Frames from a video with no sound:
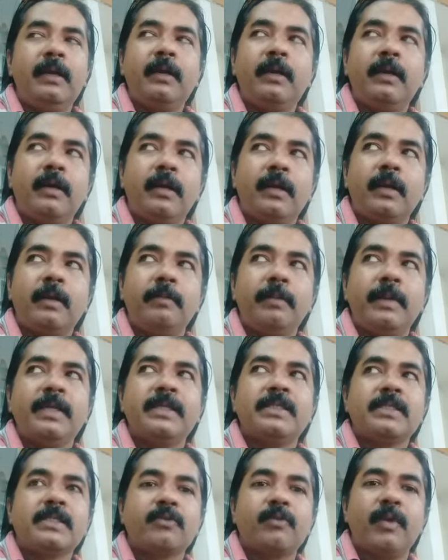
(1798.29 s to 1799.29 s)

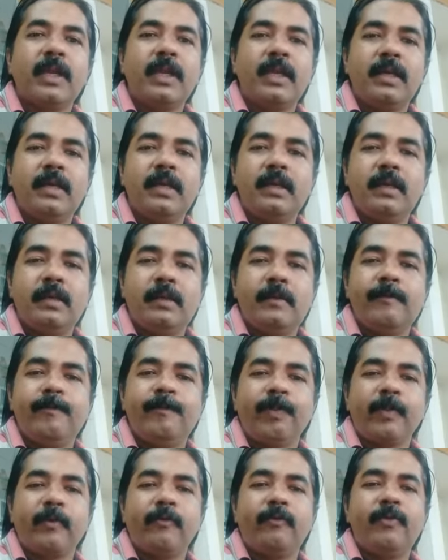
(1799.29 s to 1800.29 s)
remains very
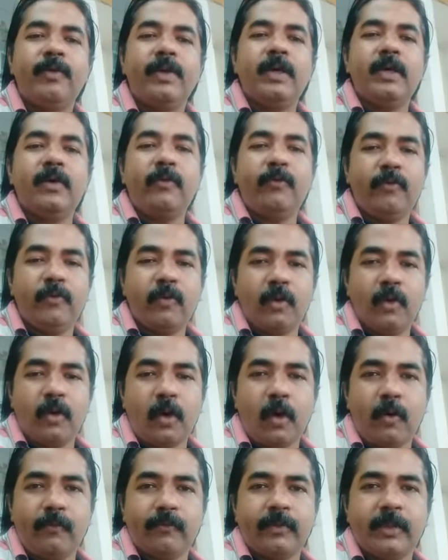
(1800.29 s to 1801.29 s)
fearful
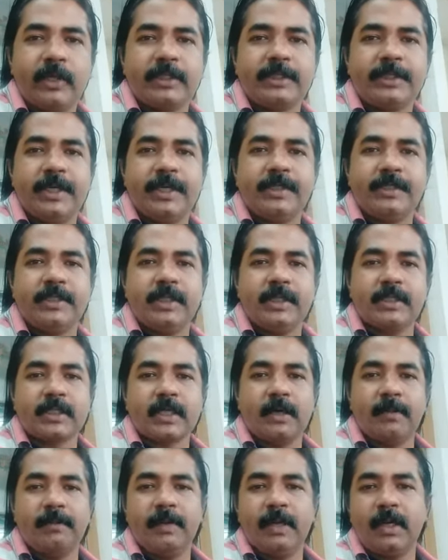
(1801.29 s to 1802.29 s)
of the changes
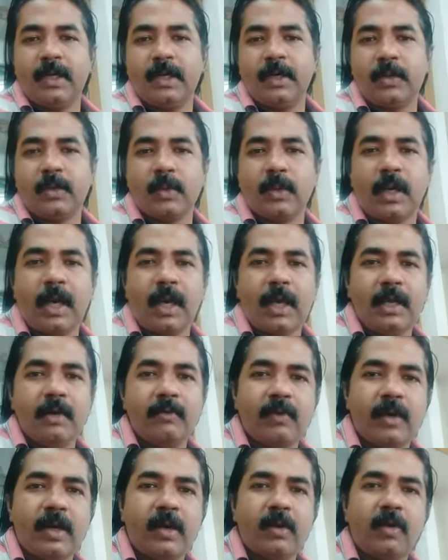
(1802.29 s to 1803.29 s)
coming into
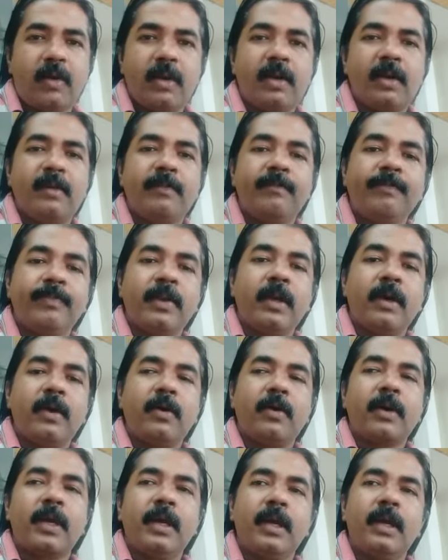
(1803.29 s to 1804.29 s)
life and all.
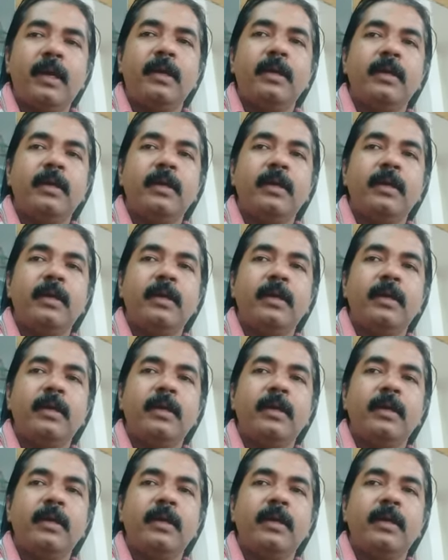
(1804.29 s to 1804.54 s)
Okay,